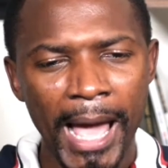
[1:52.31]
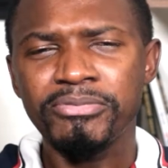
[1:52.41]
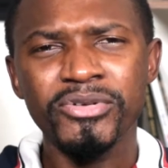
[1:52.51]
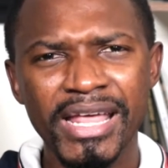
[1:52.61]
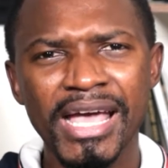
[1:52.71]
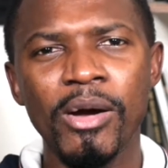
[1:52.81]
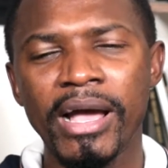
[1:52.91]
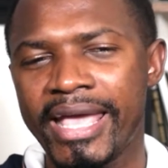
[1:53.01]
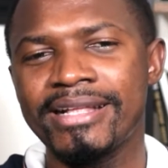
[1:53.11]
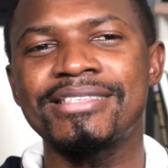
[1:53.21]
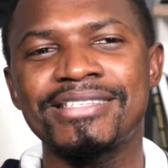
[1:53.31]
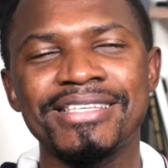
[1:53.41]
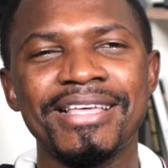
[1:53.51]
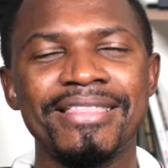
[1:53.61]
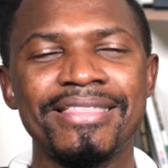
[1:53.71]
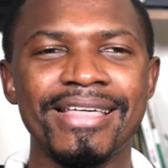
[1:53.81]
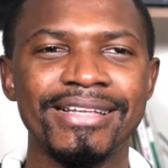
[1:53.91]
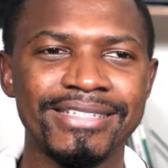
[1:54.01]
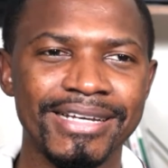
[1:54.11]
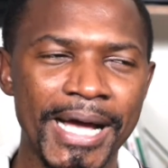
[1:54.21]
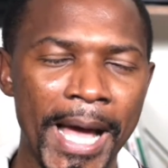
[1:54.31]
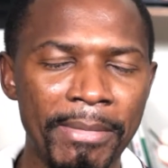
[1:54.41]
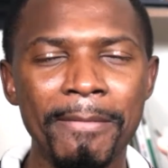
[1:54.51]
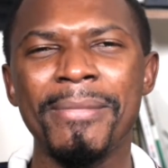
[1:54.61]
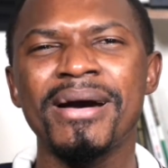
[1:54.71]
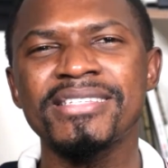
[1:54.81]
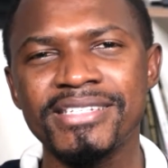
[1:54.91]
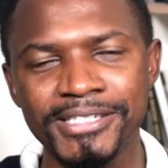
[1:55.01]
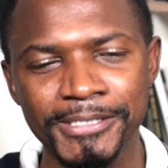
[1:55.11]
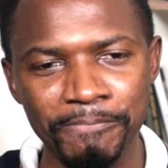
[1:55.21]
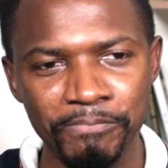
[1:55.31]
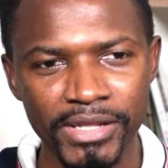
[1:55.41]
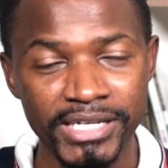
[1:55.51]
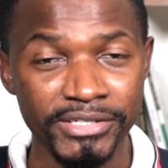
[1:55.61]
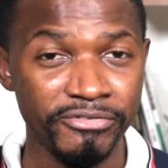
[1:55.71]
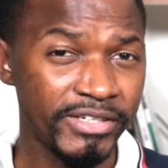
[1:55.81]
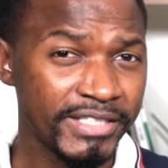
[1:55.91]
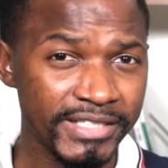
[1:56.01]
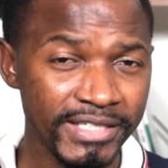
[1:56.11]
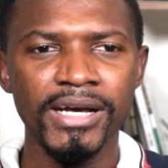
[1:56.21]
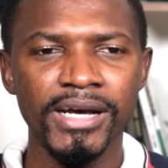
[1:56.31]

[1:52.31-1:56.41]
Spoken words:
Up to now, I can't say that I'm a master at investing.